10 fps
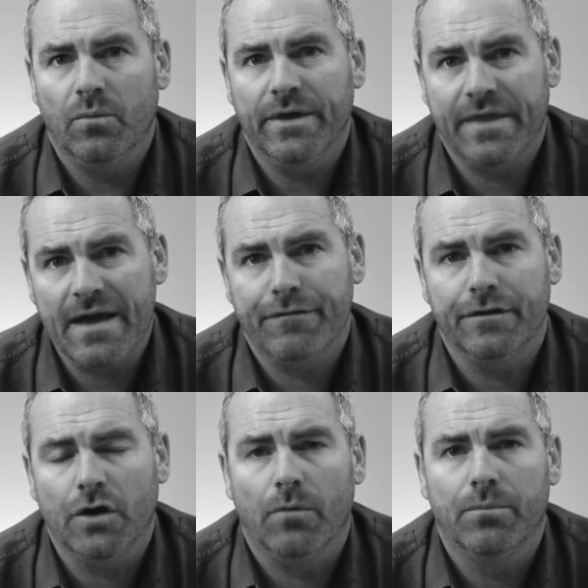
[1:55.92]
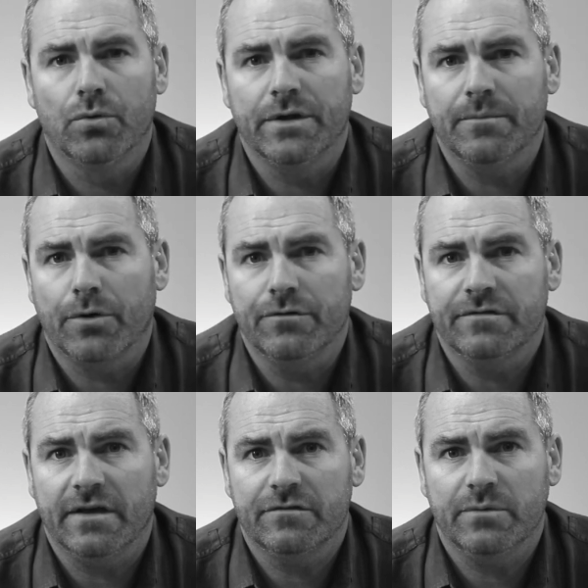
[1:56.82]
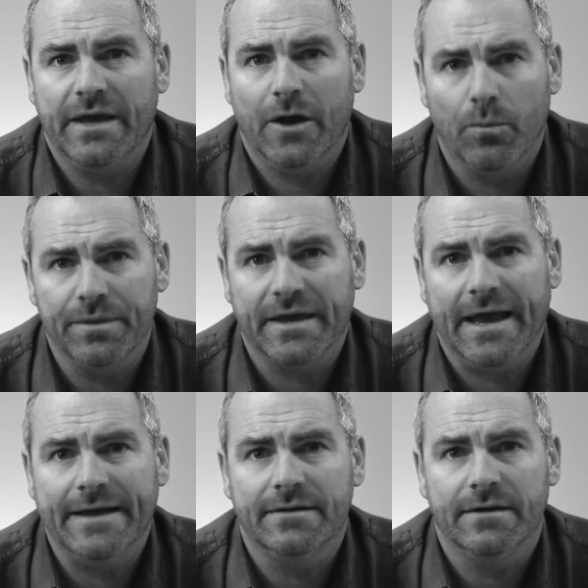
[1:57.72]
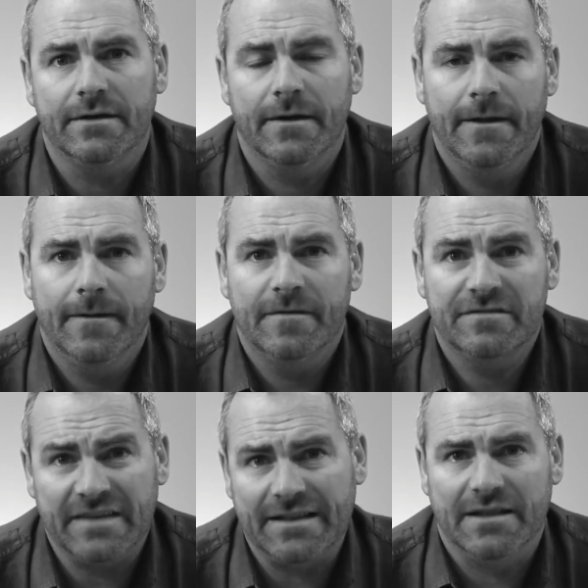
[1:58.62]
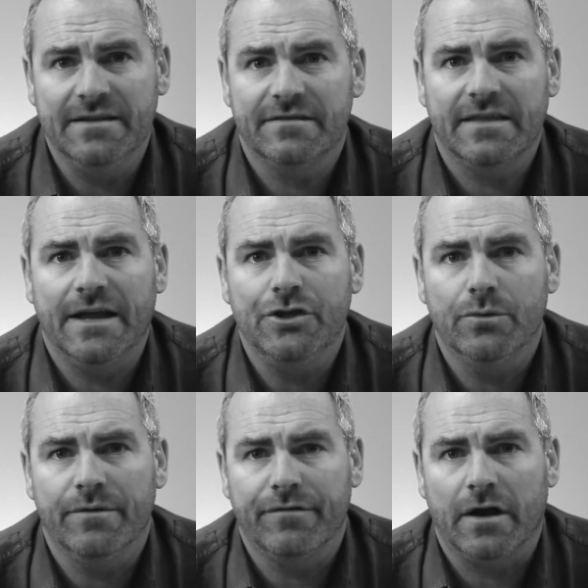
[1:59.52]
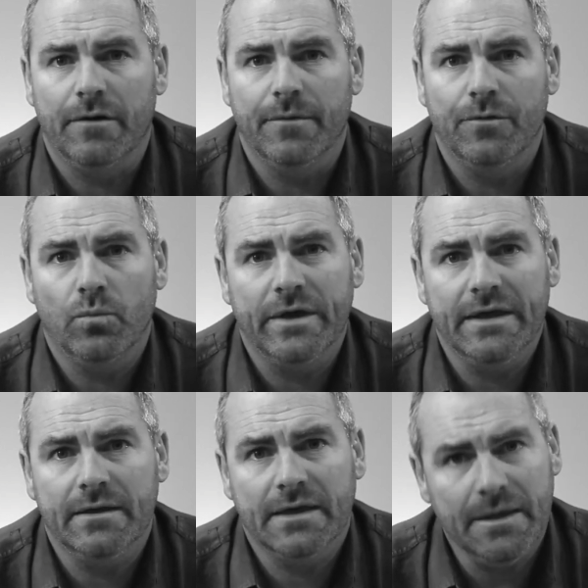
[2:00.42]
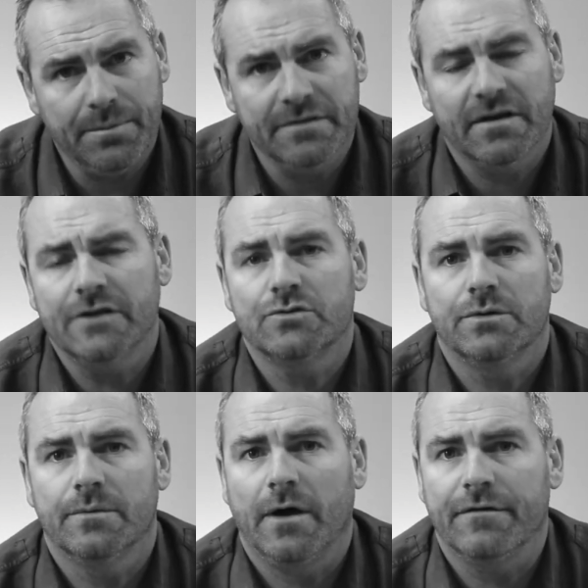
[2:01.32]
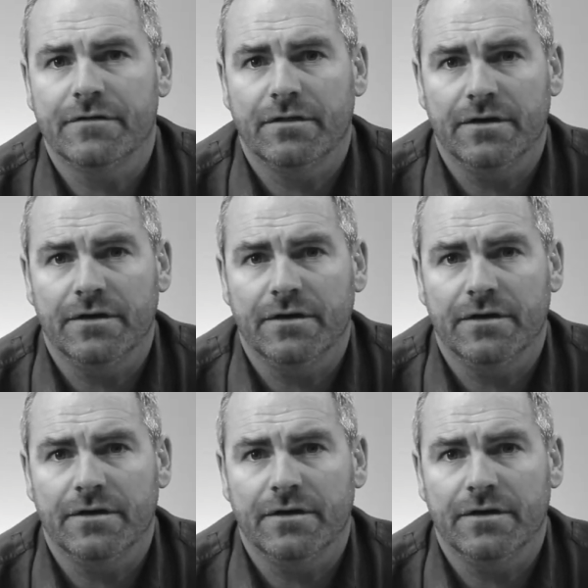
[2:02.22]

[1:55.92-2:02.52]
We're there for the onboarding process. We help the candidate settle into their new environment. We keep in touch with them after